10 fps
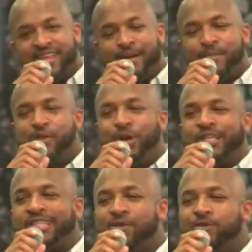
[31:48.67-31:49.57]
I mean you
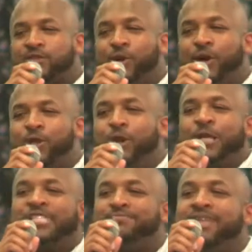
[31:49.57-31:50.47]
could it was so good you
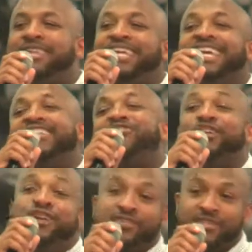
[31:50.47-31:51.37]
could smell it in
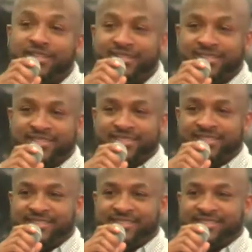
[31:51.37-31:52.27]
service.
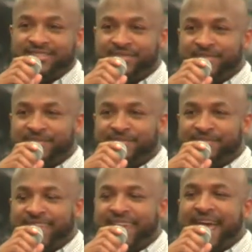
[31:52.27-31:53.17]

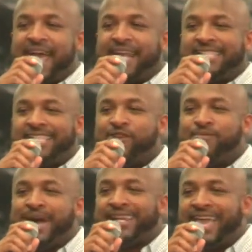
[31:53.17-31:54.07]
And I had to sit with
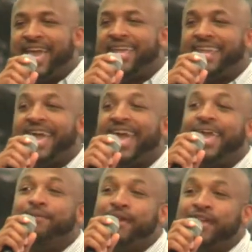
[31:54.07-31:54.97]
my daddy in the
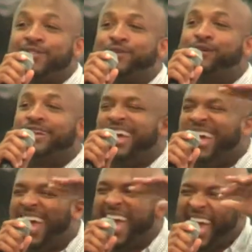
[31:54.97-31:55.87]
Amen's corner
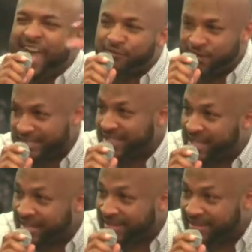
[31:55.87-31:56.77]
every
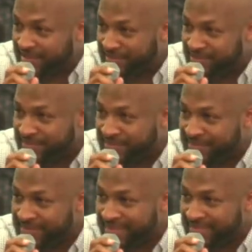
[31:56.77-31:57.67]
Sunday.
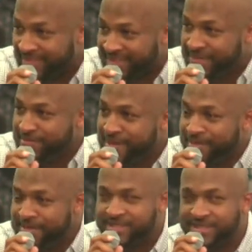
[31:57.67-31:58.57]
He
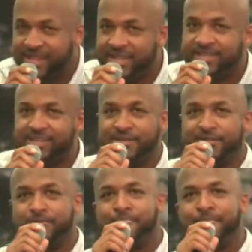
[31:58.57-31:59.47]
made me sit next to him.